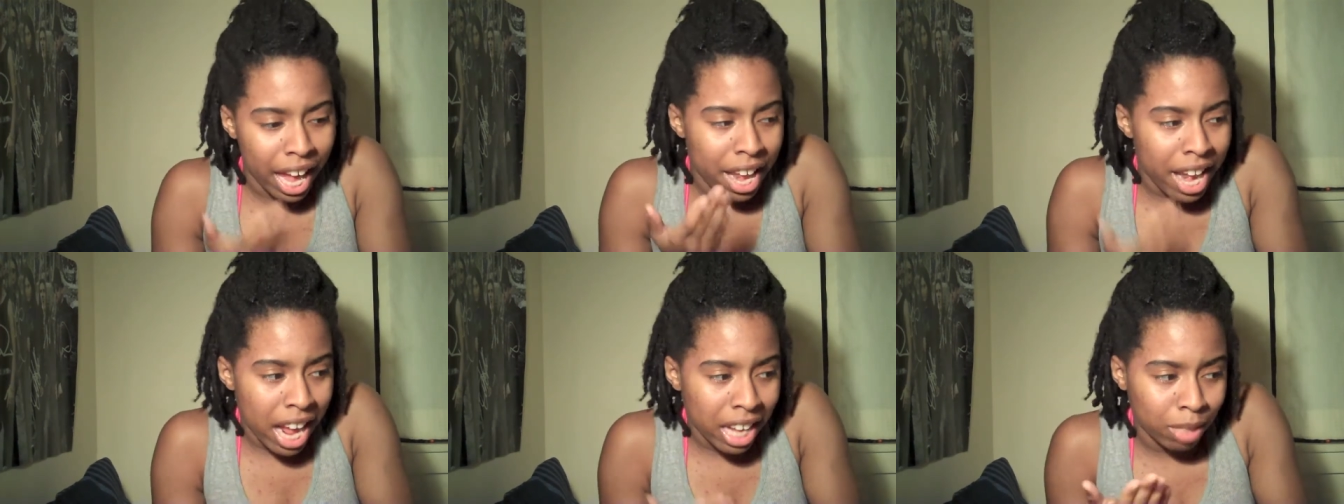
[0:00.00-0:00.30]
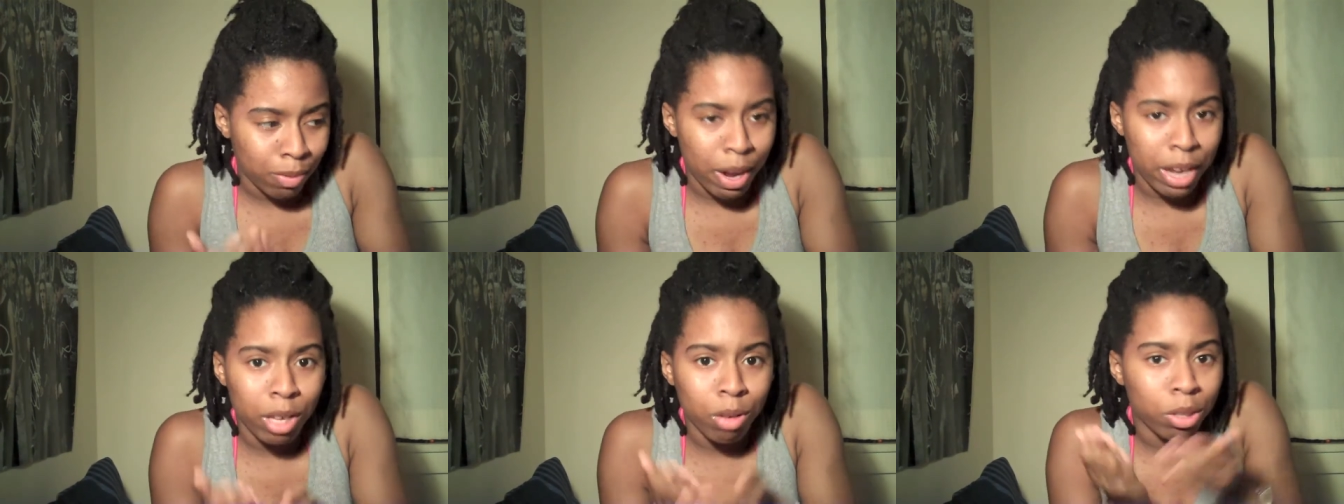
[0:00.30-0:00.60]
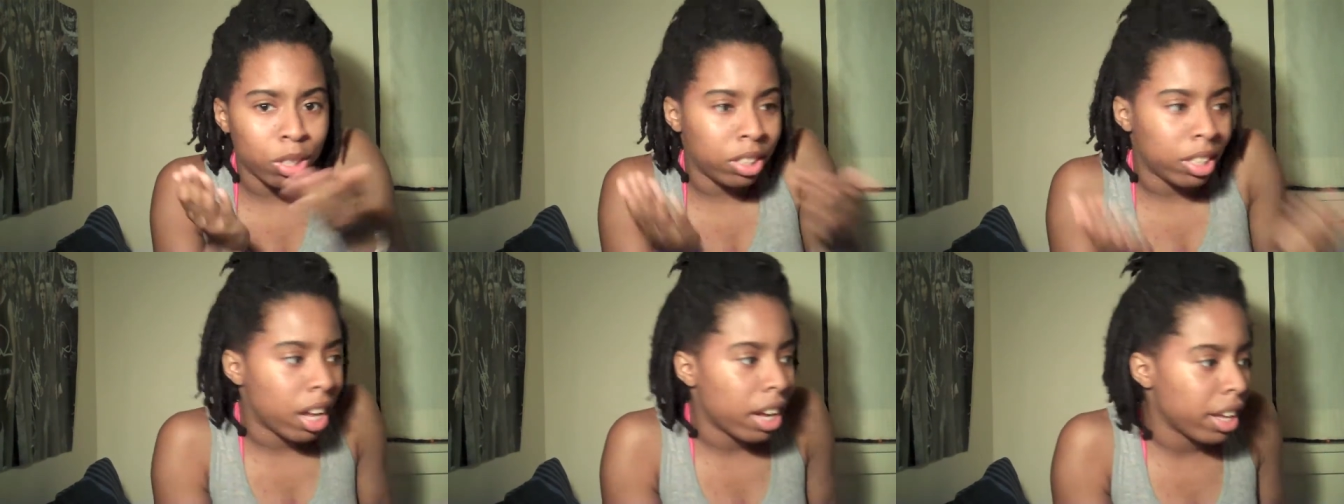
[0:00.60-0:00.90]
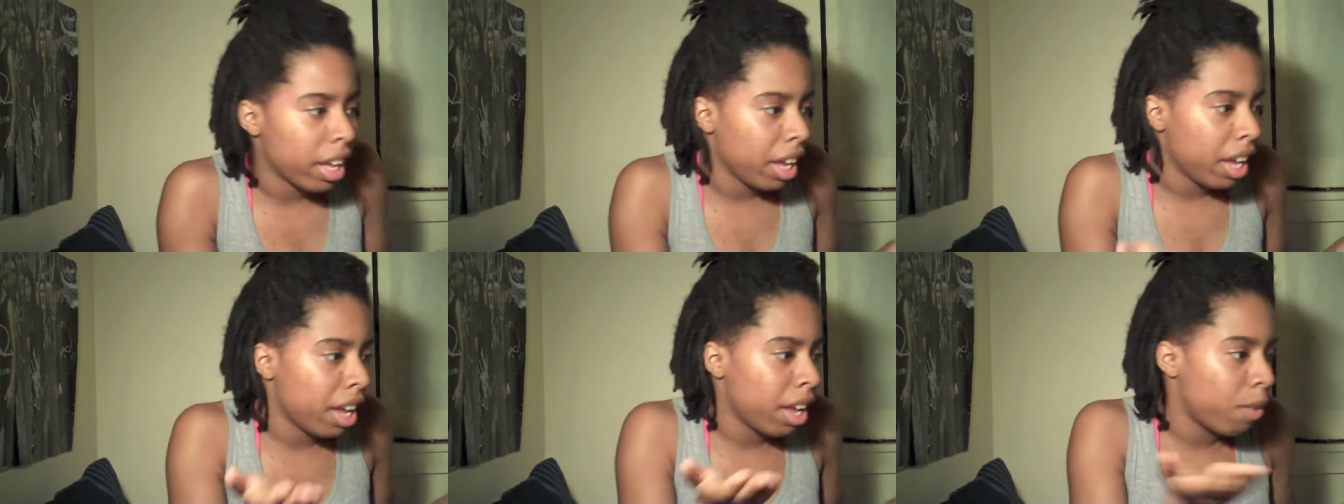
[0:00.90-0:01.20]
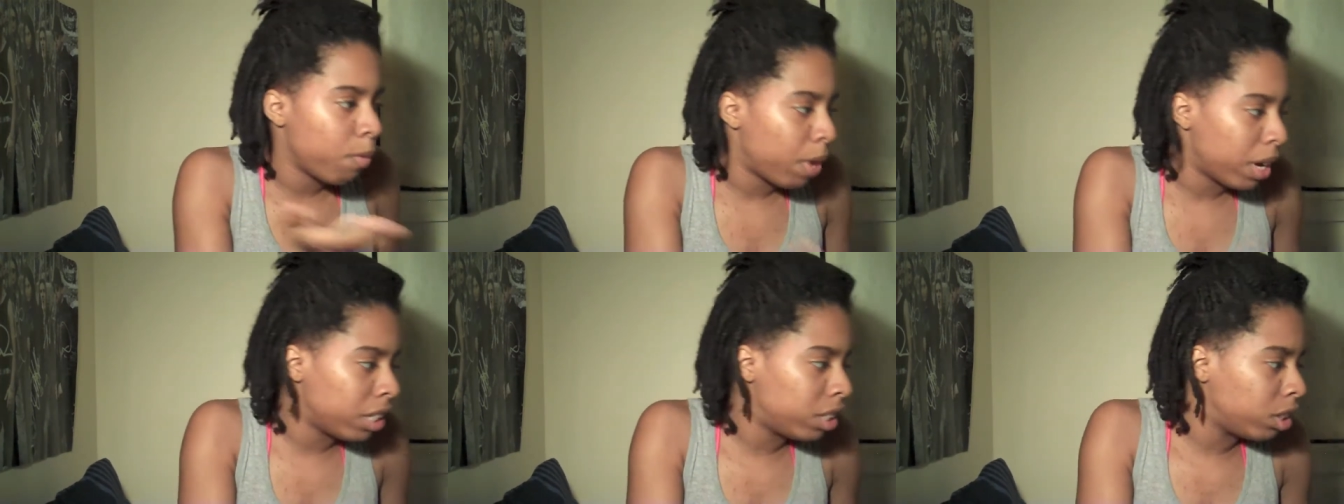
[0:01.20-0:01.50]
and that's why you stuck
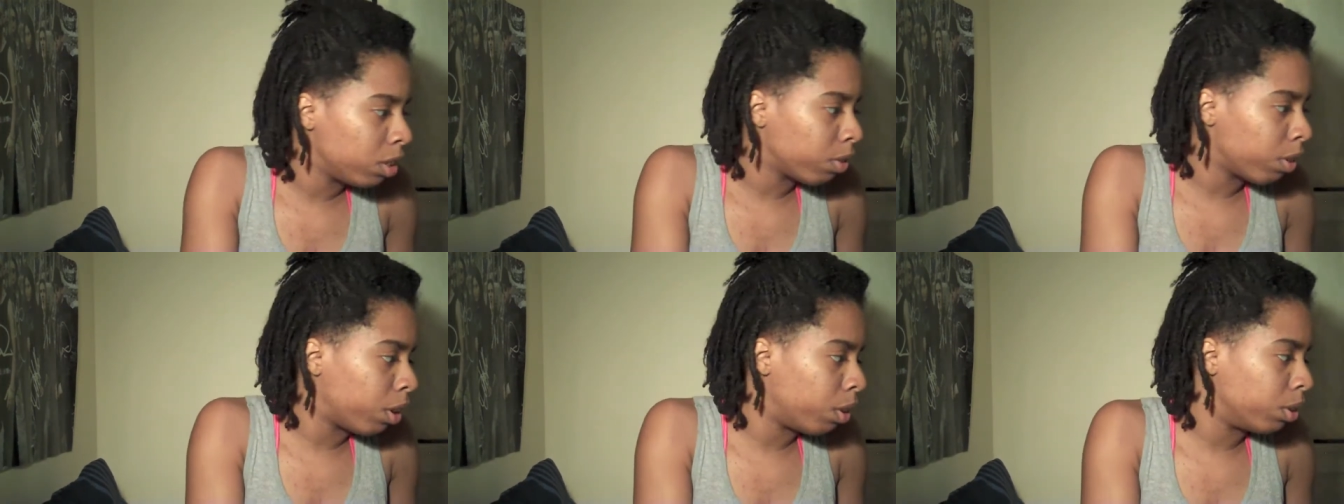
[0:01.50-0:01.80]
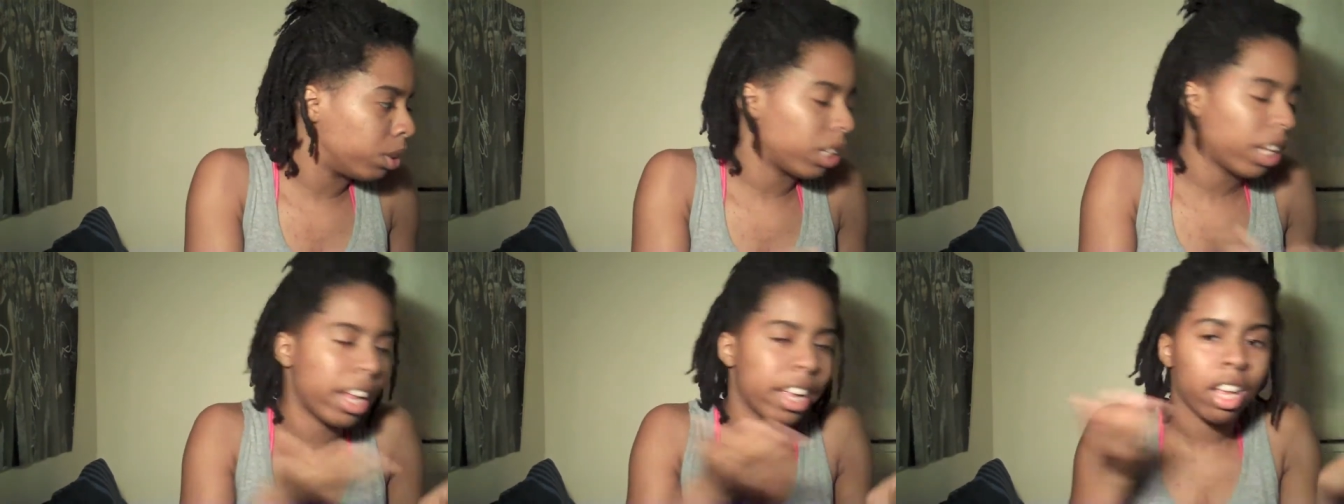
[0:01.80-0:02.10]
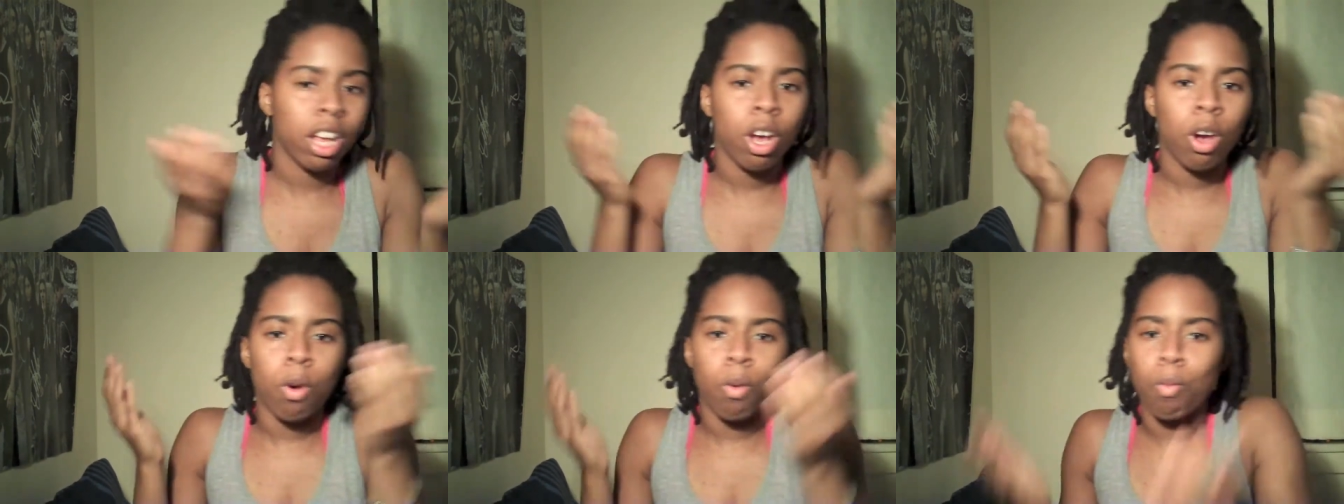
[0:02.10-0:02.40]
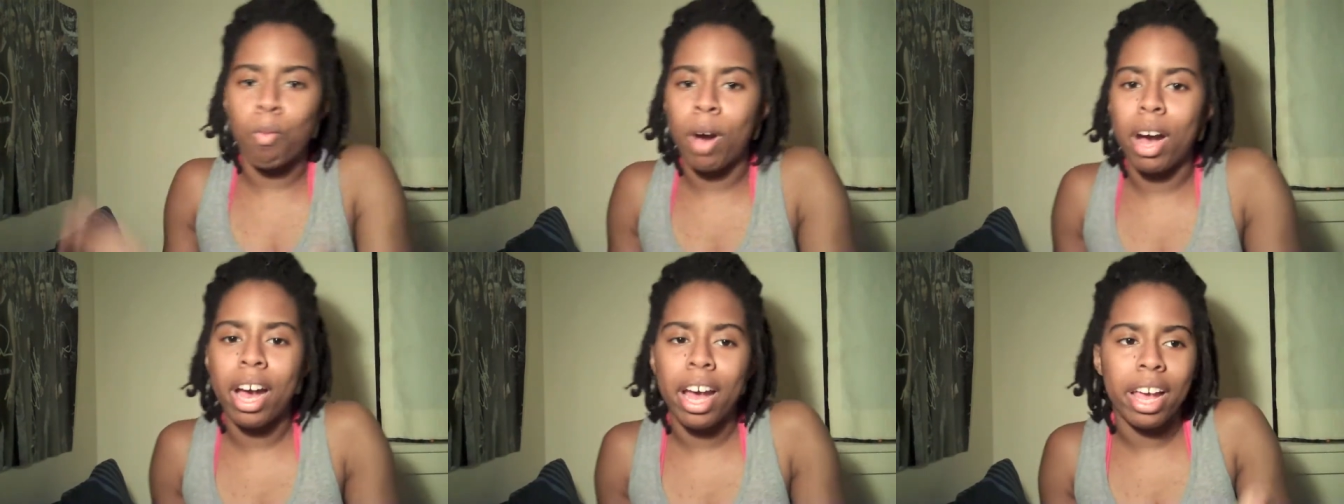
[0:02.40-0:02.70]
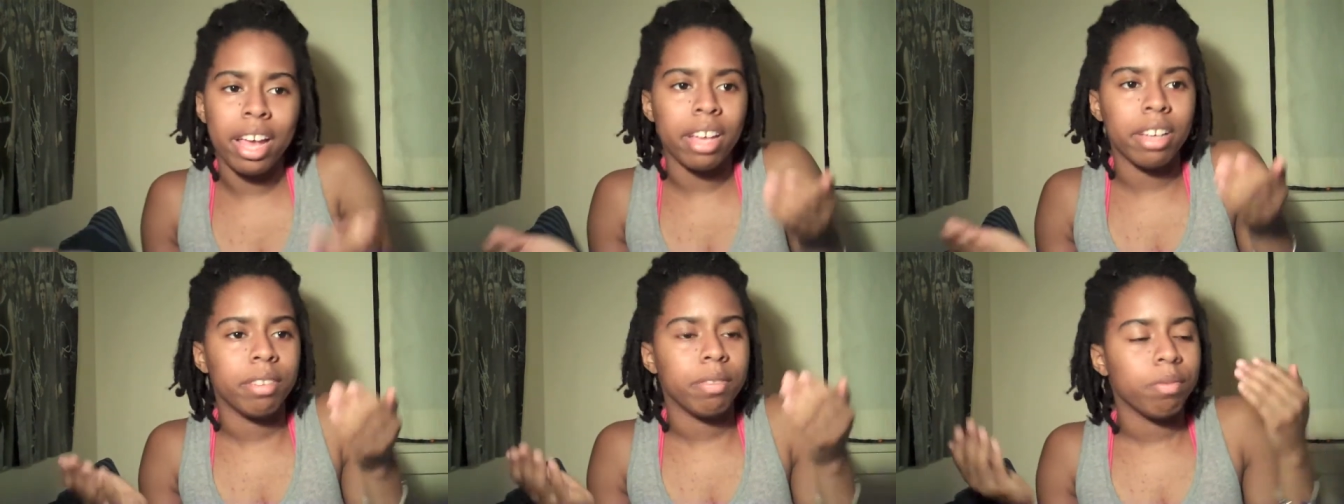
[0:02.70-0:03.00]
in Westeros. Like,
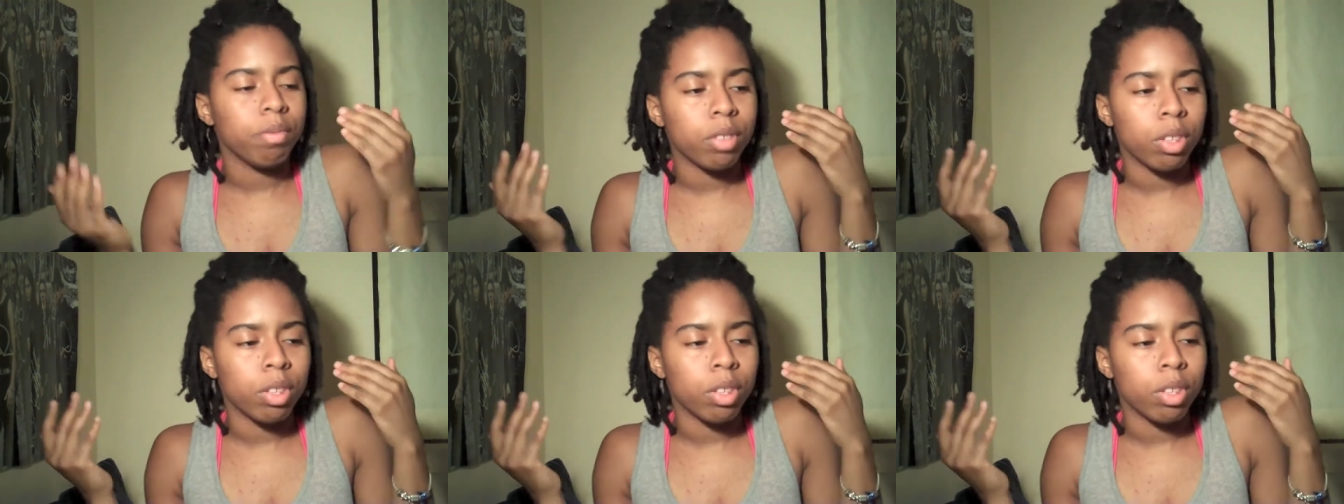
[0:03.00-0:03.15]
why